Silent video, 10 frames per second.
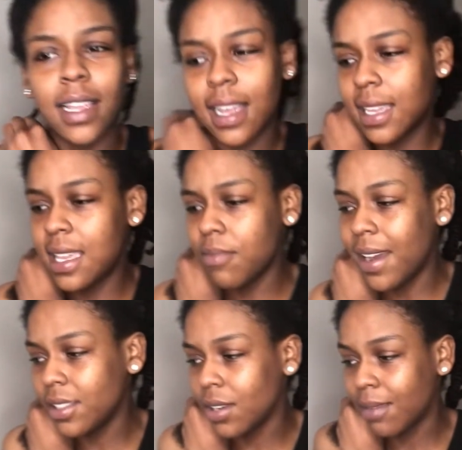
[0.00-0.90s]
I keep
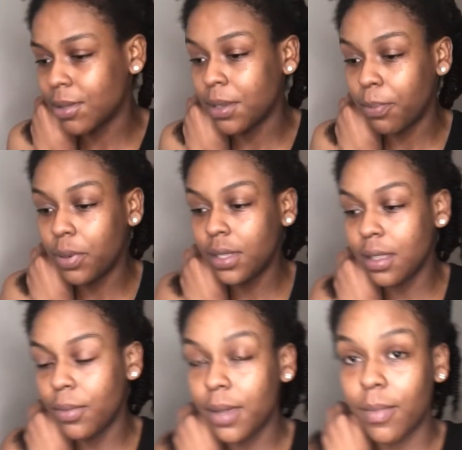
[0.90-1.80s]
eye drops to put
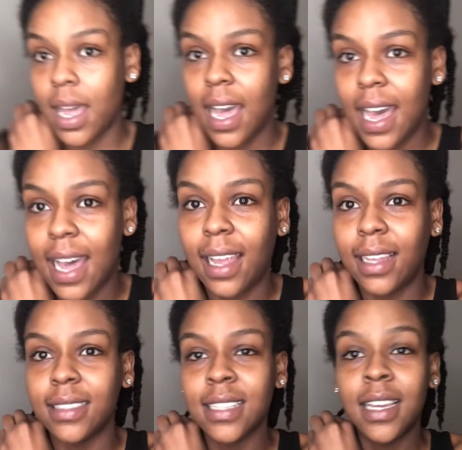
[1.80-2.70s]
them in my
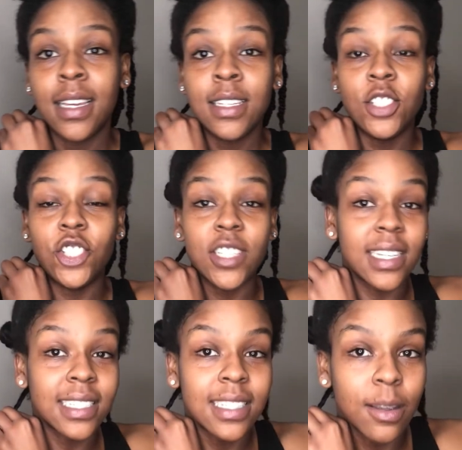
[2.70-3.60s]
eyes
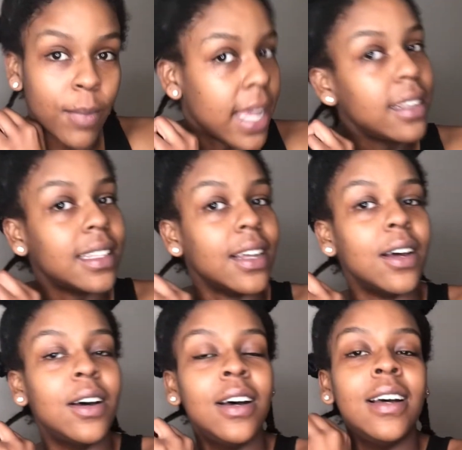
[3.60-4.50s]
just to make the
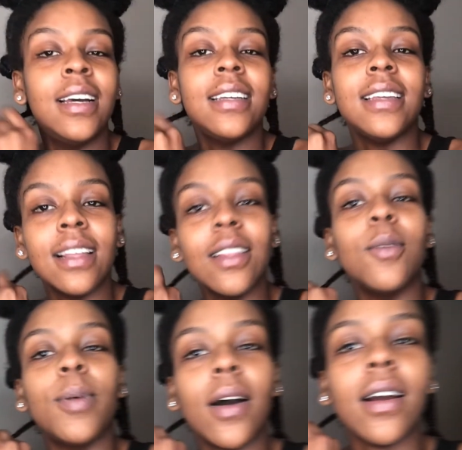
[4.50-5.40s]
yellow
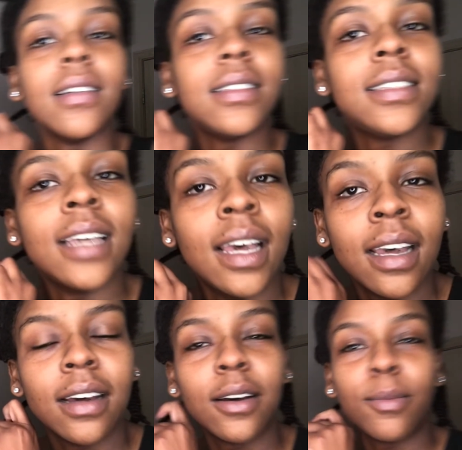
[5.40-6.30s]
parts
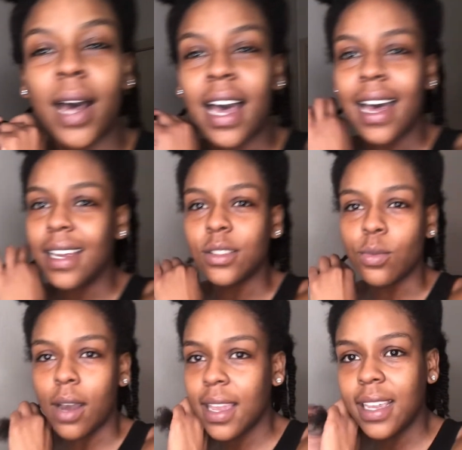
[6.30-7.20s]
of my eyes
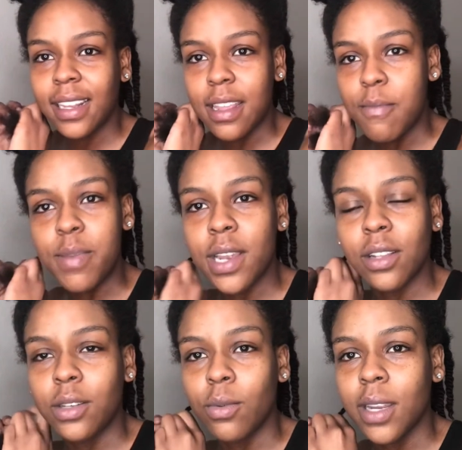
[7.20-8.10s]
white, and it
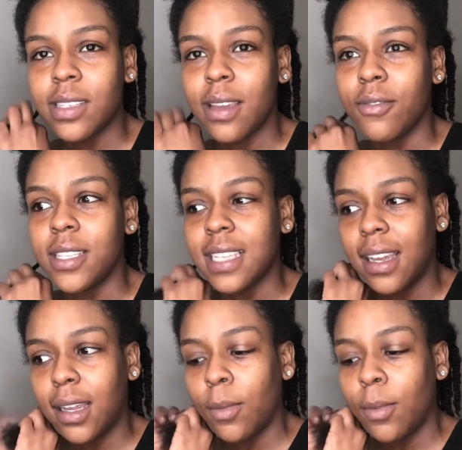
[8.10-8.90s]
barely works every time.